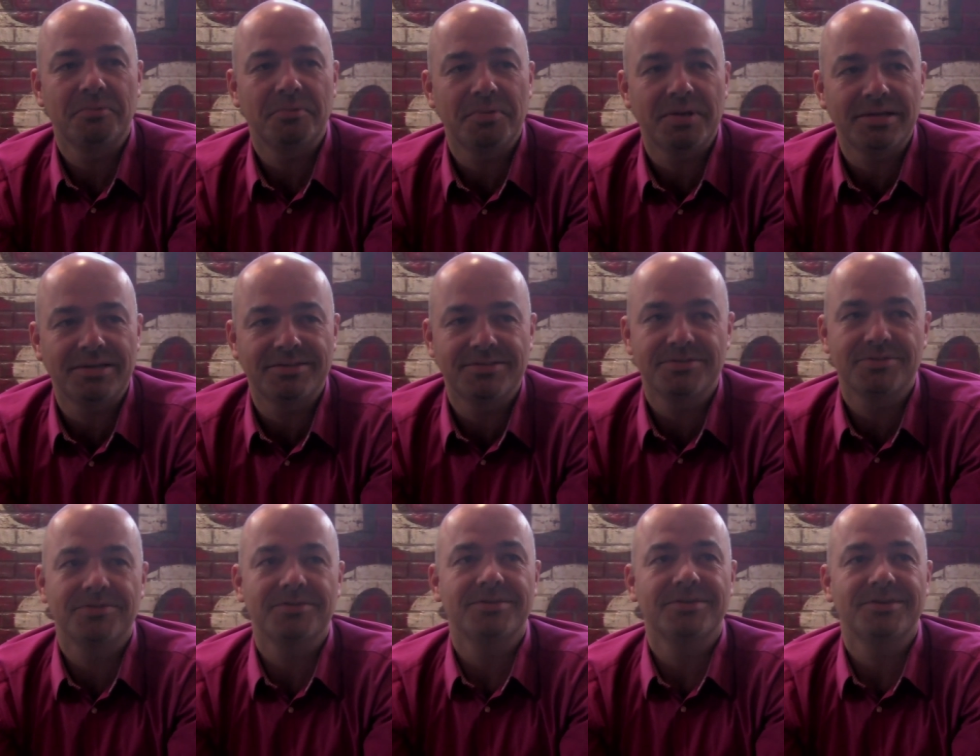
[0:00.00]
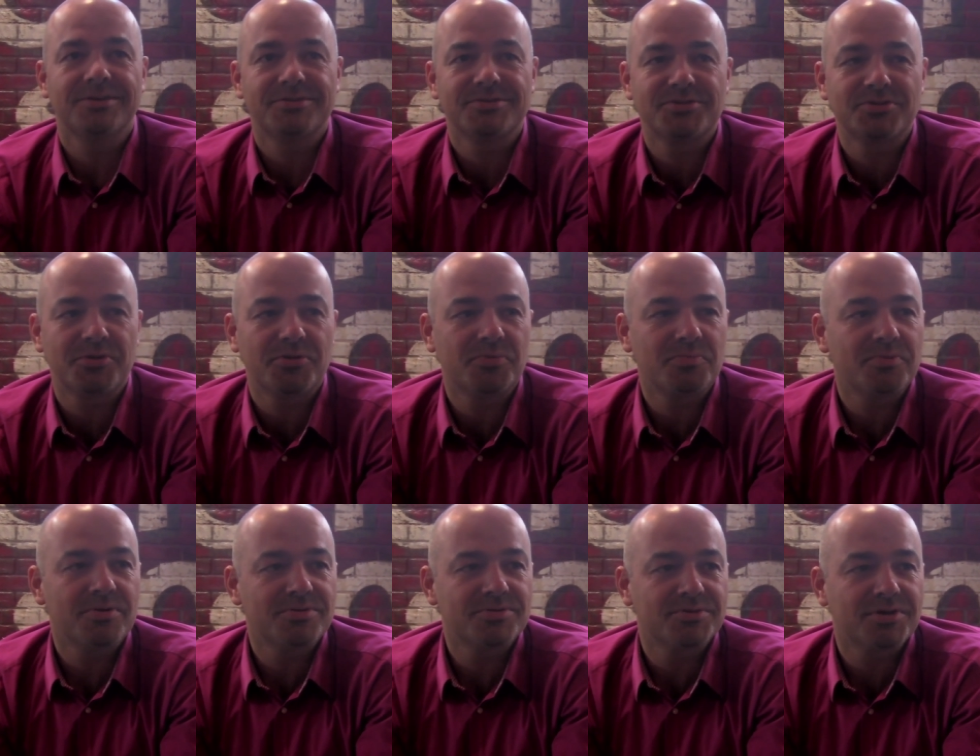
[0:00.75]
We went to the you know,
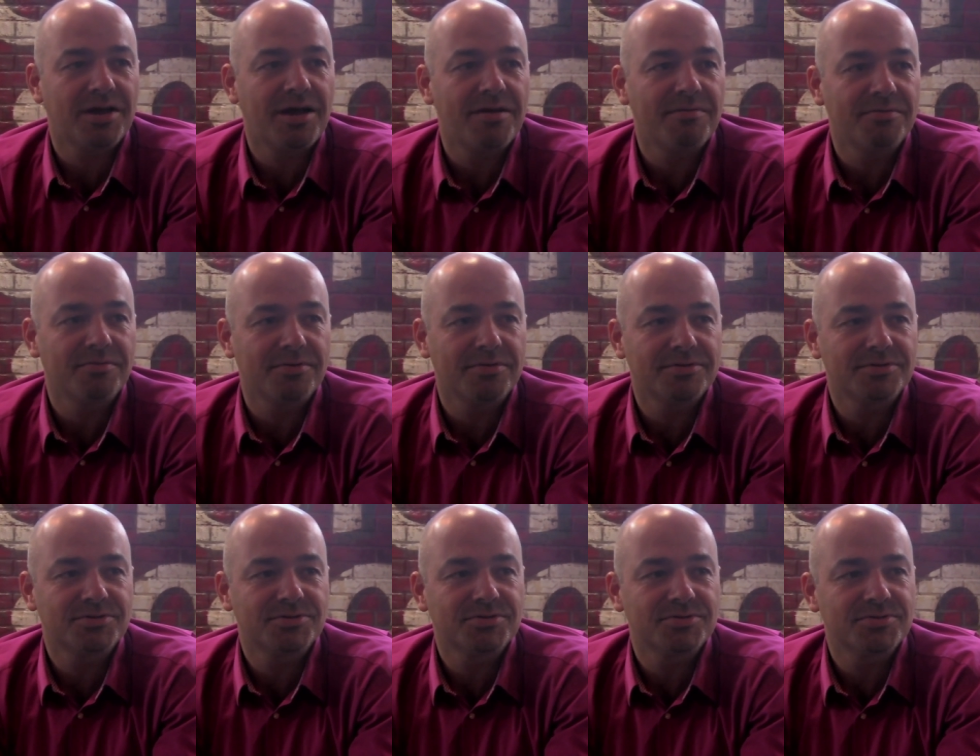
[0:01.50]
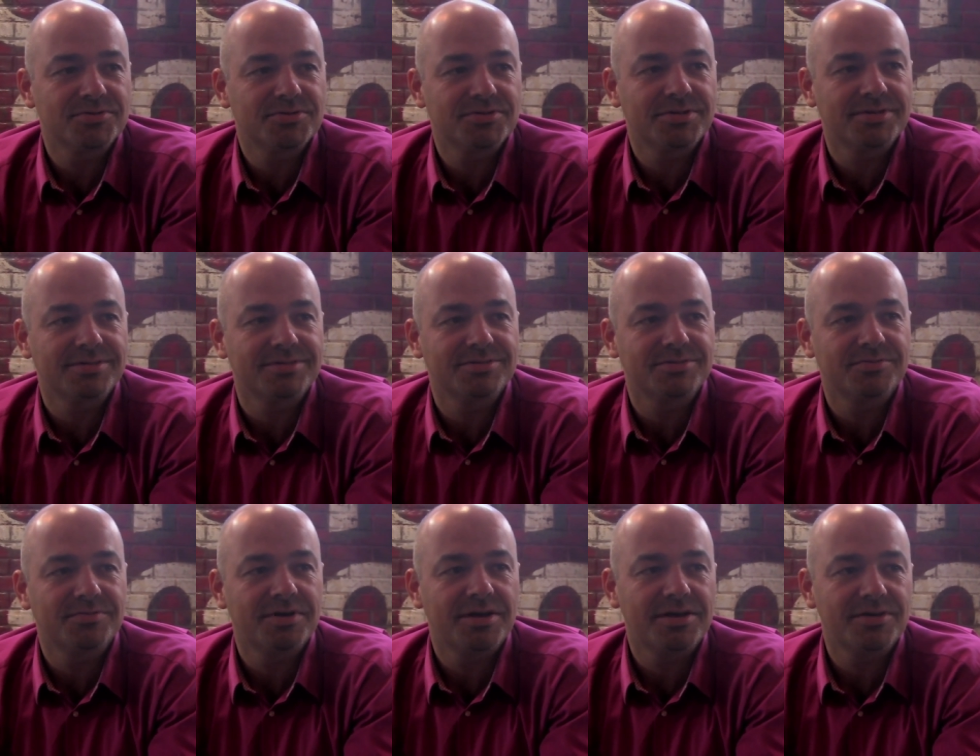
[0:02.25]
southernmost coffee roasters
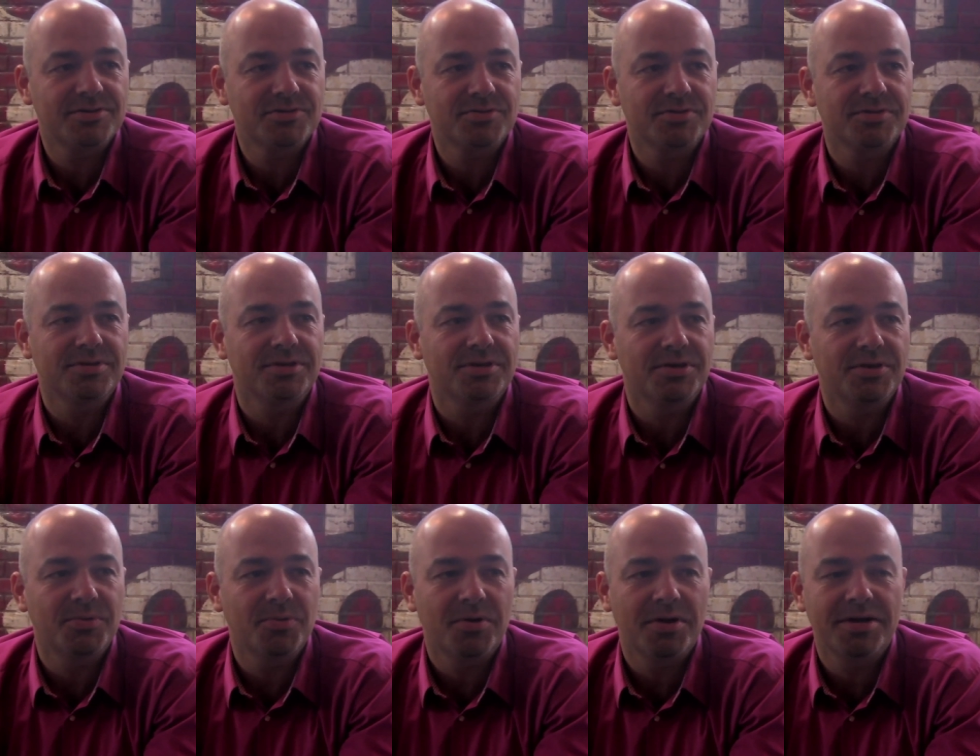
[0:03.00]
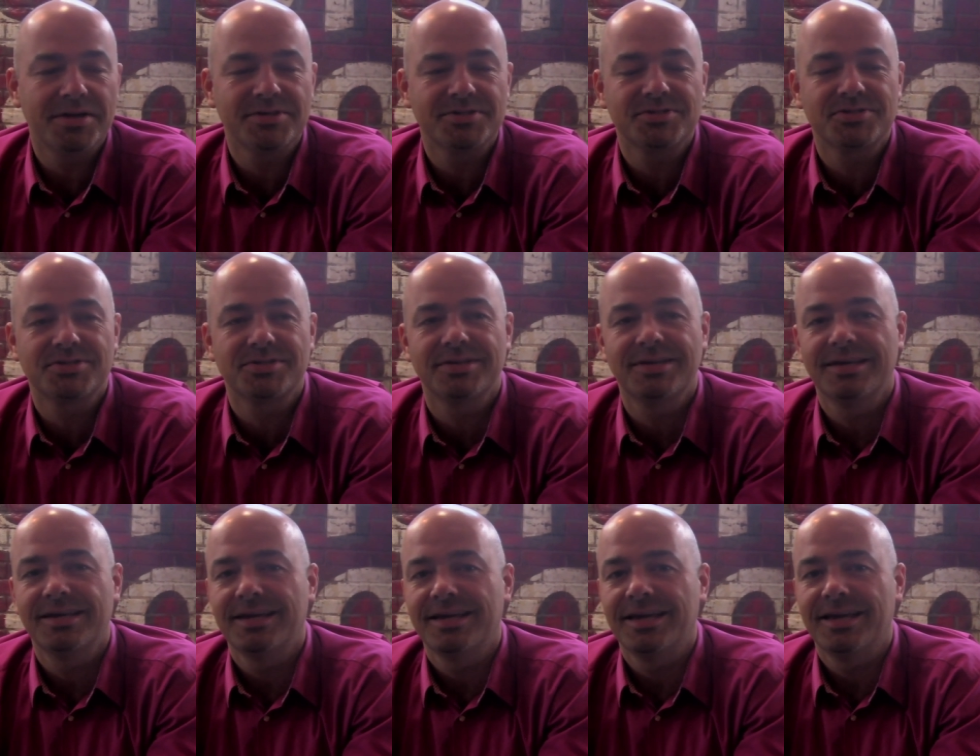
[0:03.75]
on Duval Street in Key West,
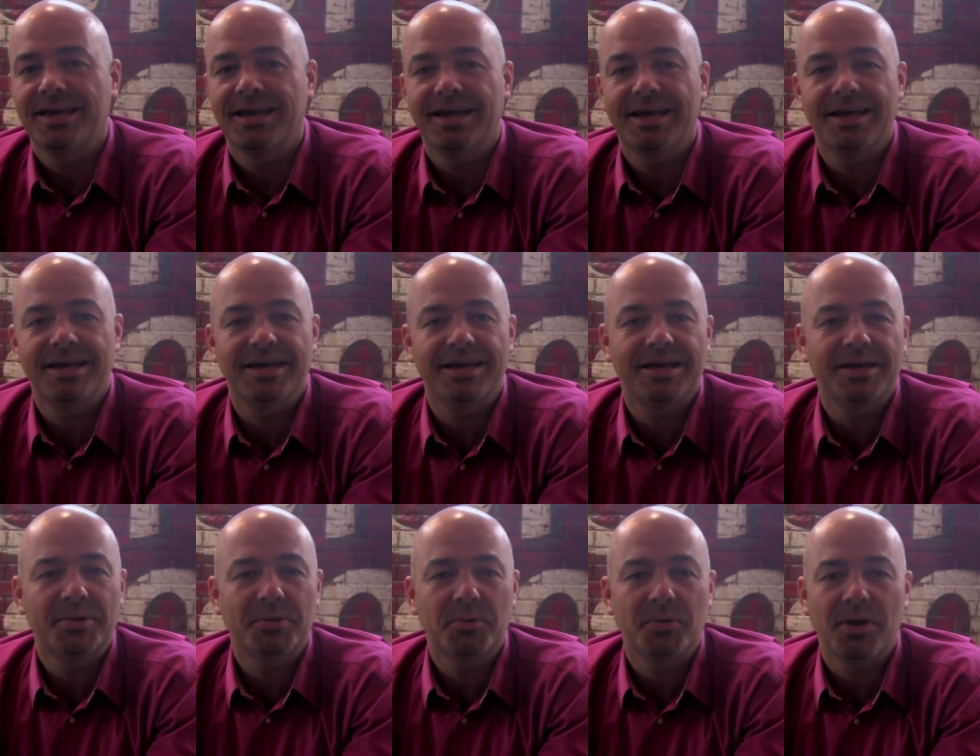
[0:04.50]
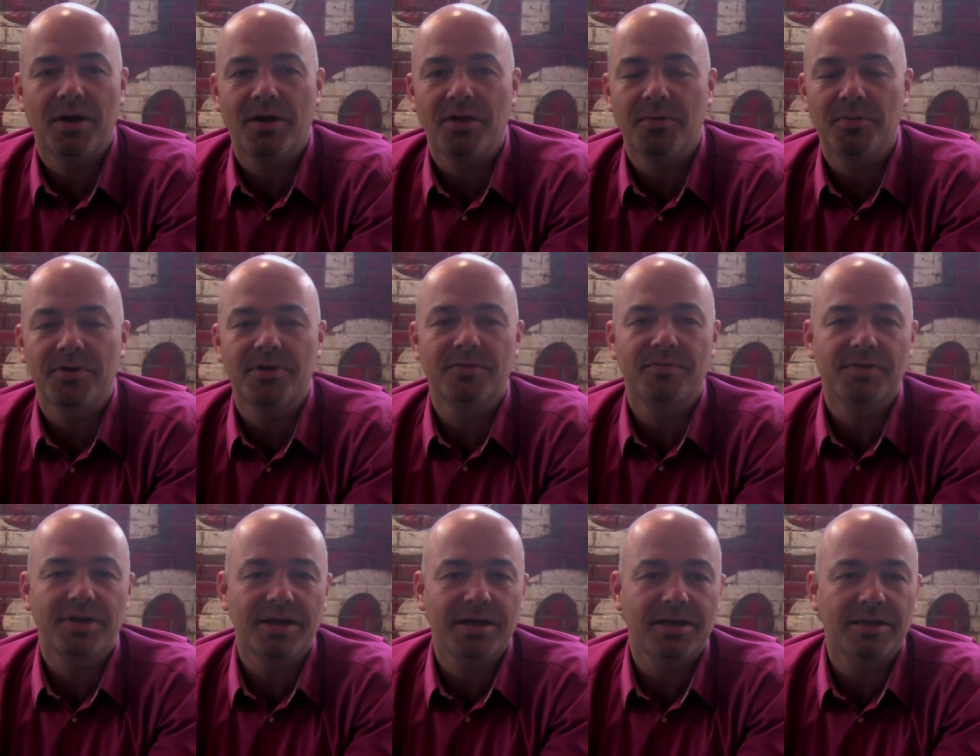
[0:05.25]
uh, all the way
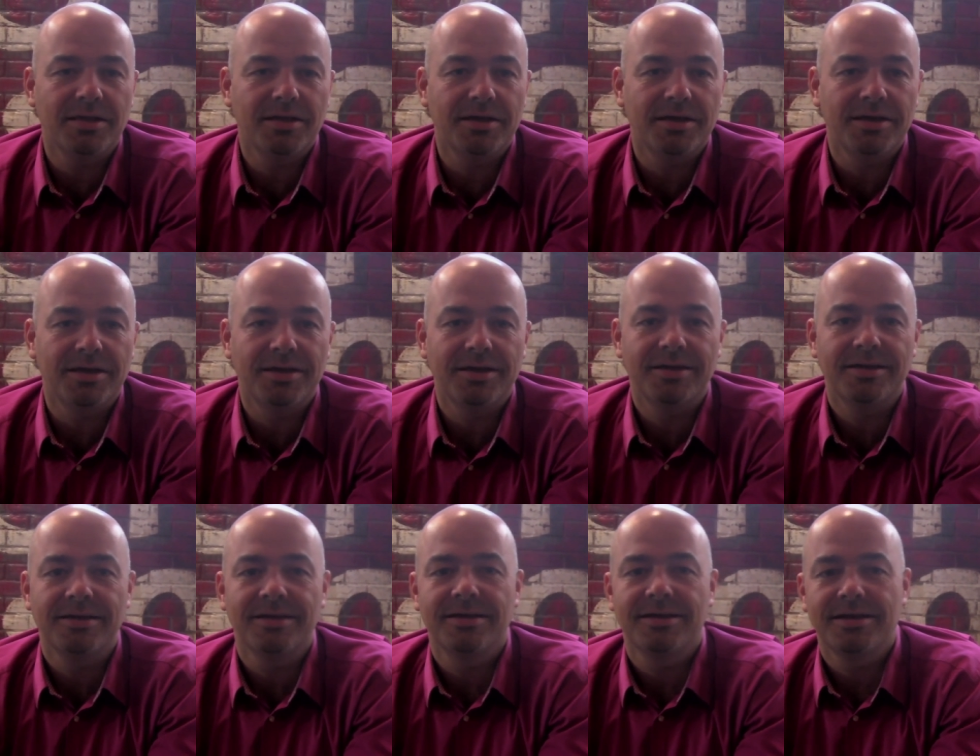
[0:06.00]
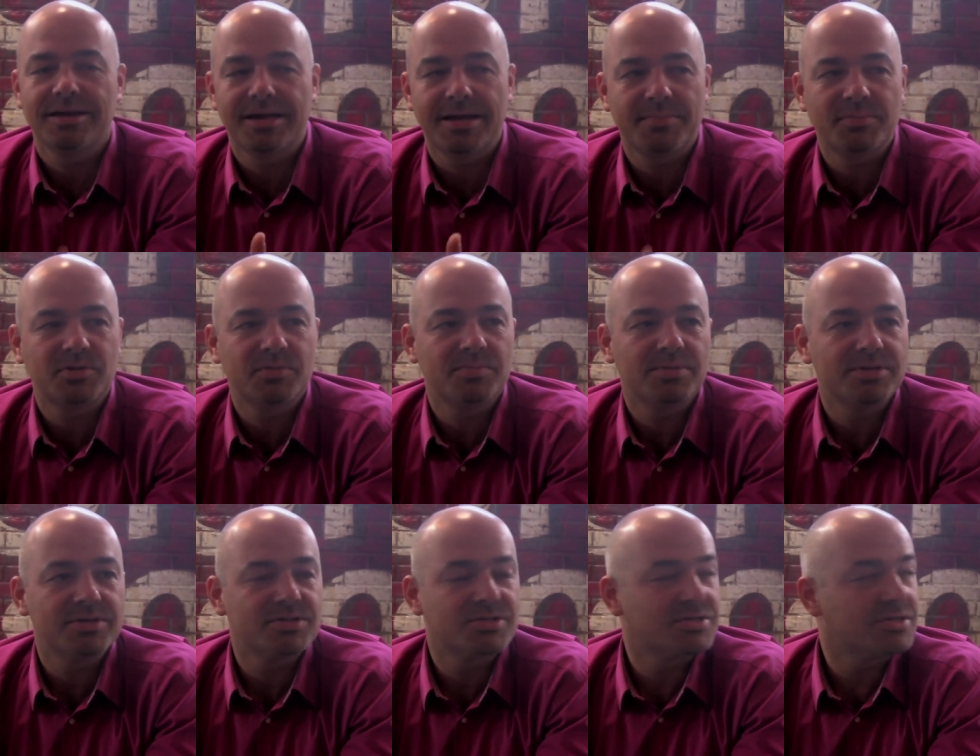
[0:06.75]
over to LA, up to
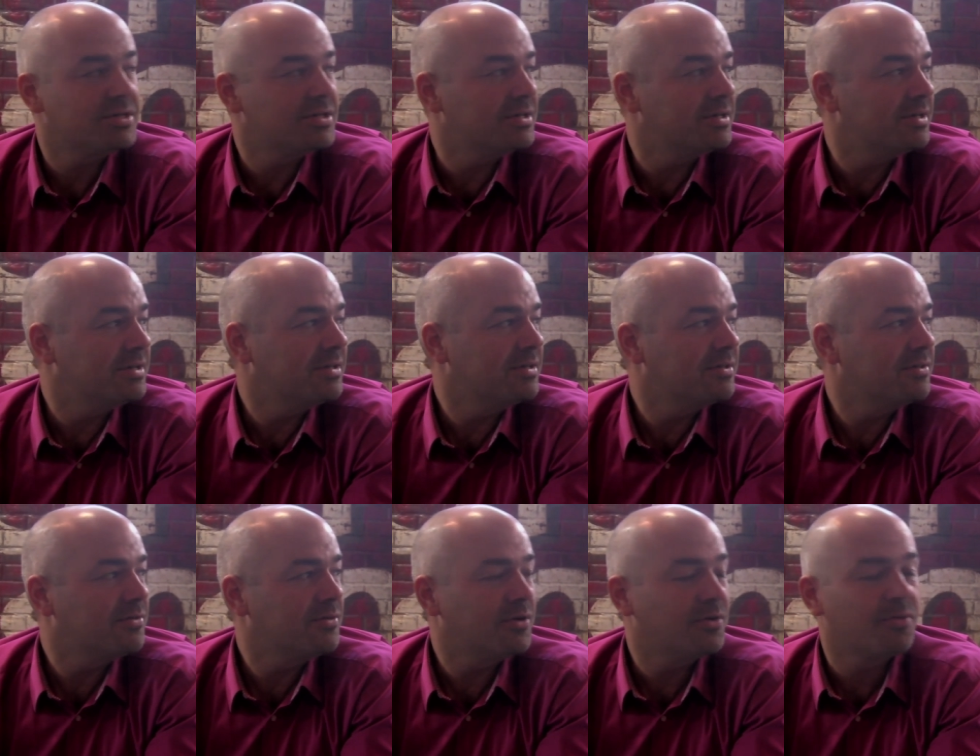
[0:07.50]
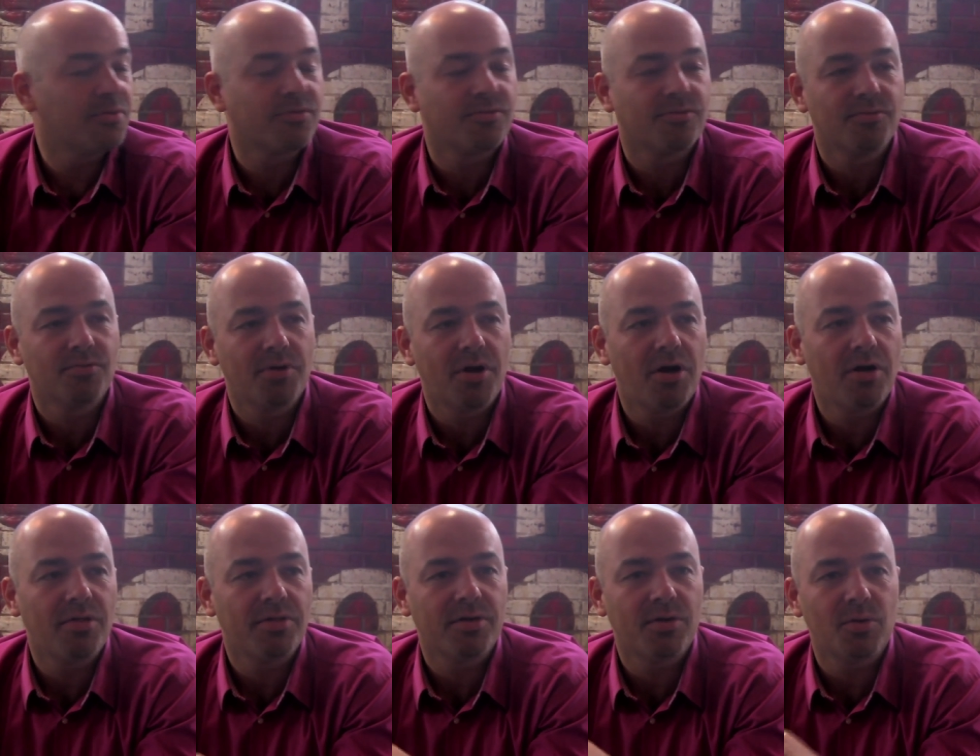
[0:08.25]
BC, you know, through
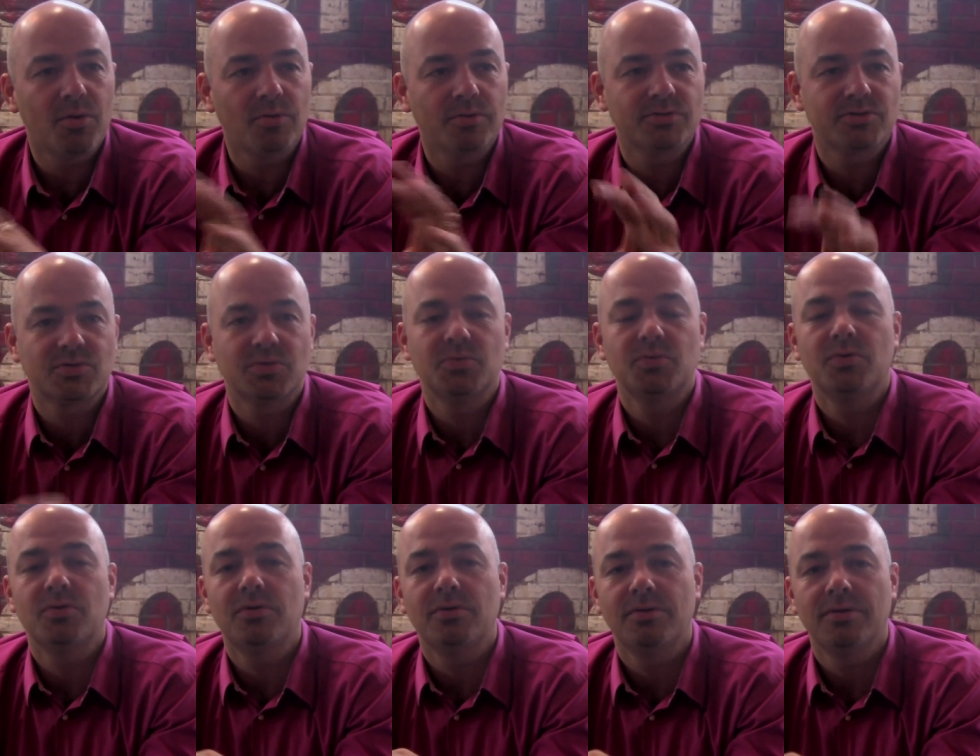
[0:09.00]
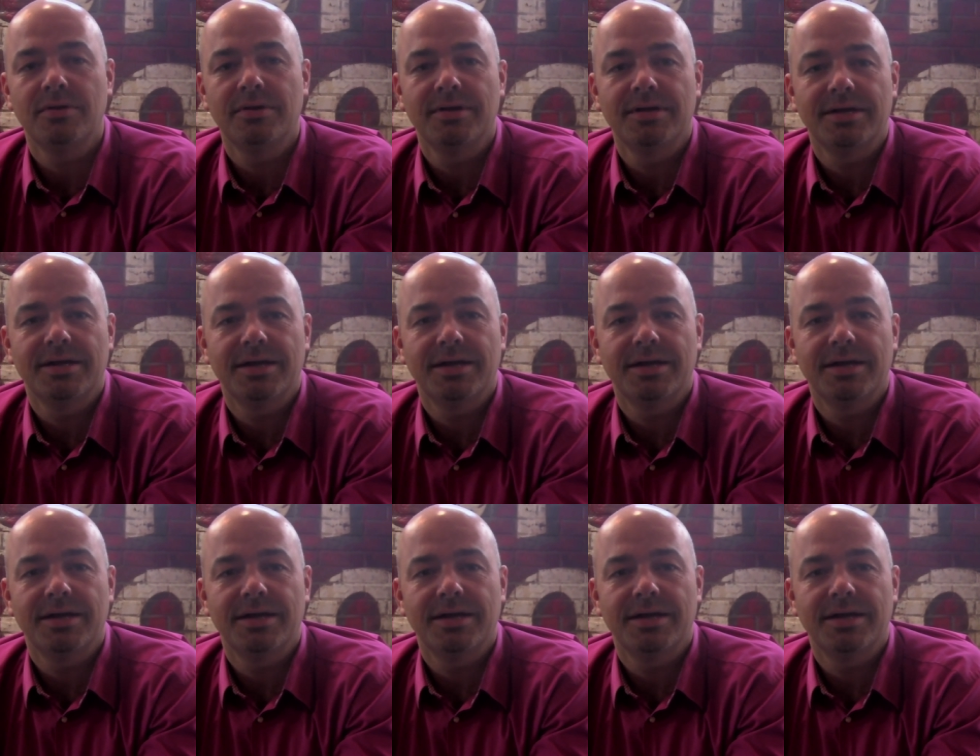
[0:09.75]
all the old school,